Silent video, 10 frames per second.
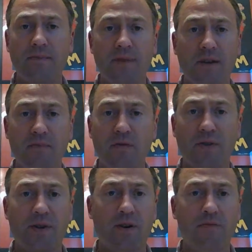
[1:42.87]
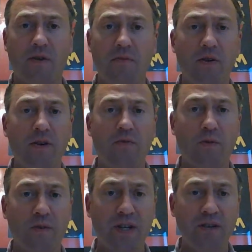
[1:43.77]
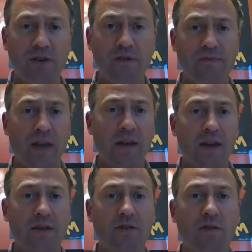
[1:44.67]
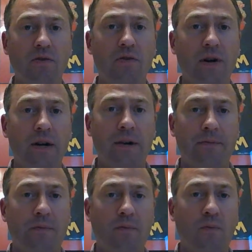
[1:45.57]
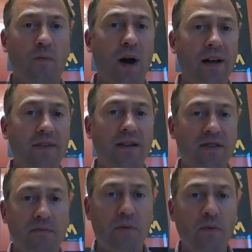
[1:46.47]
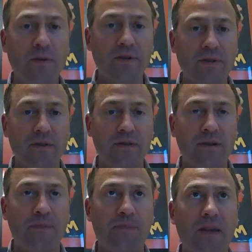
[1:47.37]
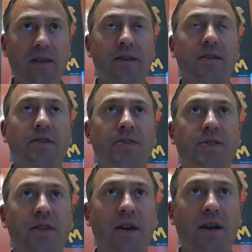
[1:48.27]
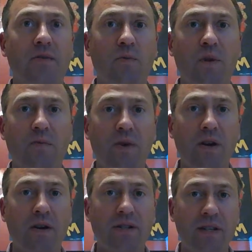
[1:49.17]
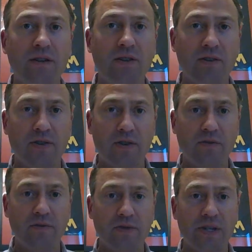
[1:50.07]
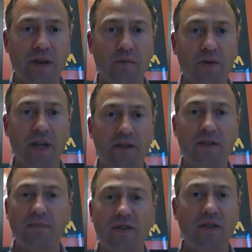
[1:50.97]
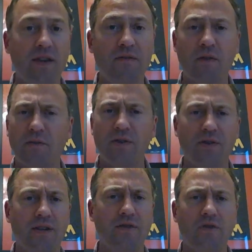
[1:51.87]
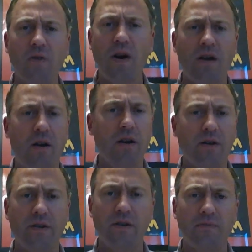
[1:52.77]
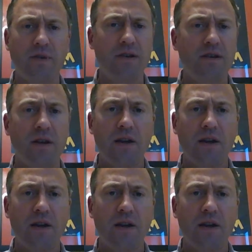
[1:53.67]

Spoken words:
They can be within our community where we're teaching. And so why that's important is that when we are teaching students and we're telling them to stay focused and to try hard and to be